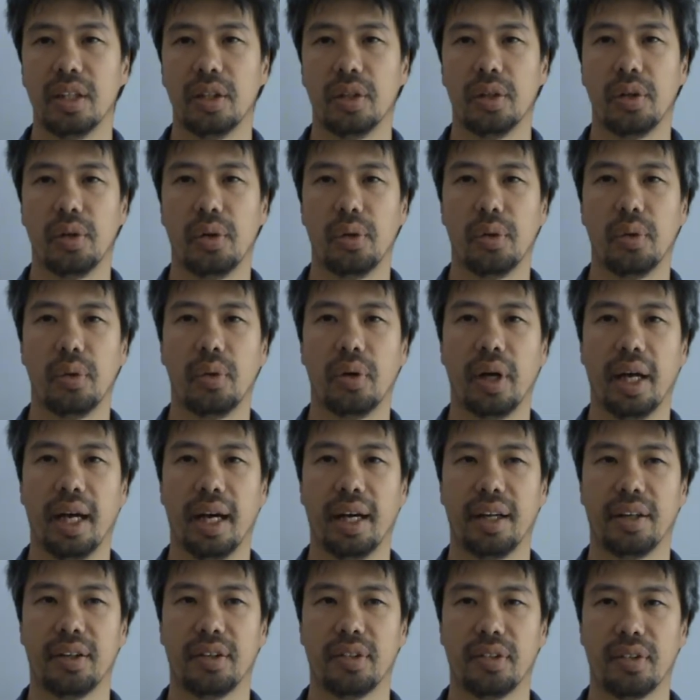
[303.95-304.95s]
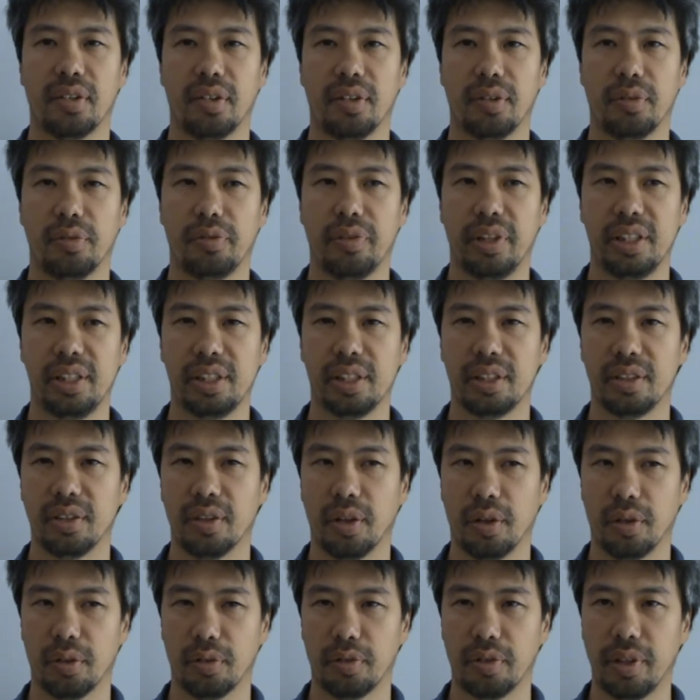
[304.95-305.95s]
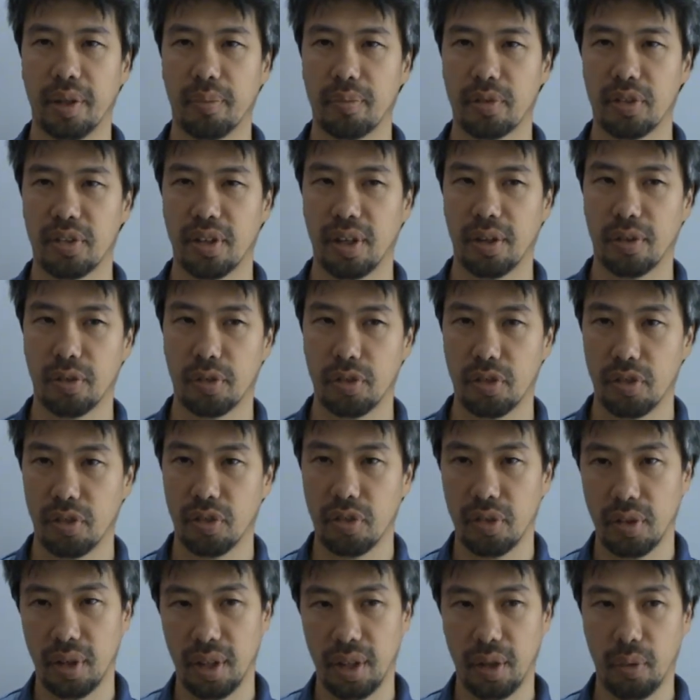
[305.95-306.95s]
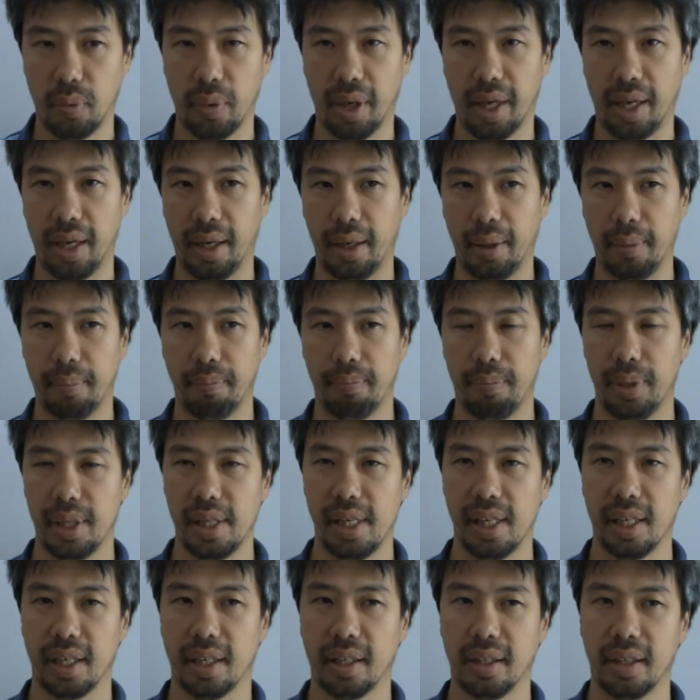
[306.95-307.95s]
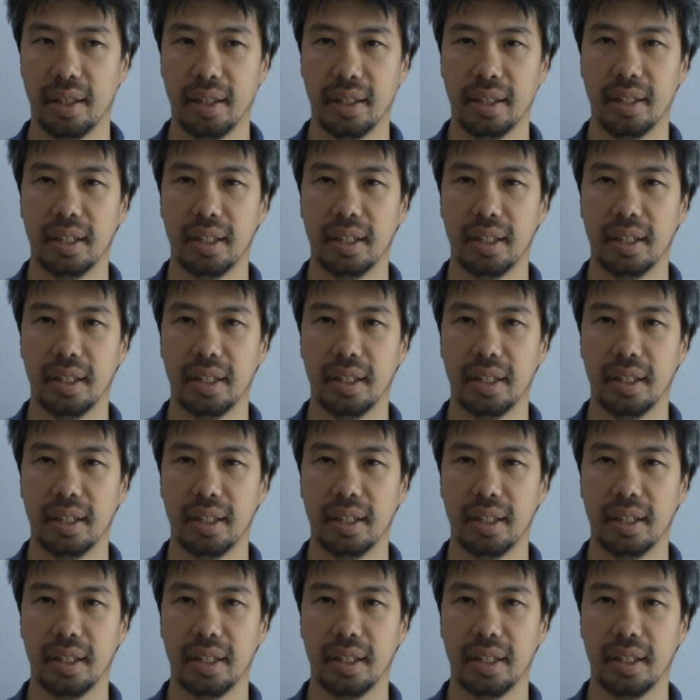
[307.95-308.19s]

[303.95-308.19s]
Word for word: who had a vision of themselves, in a way, being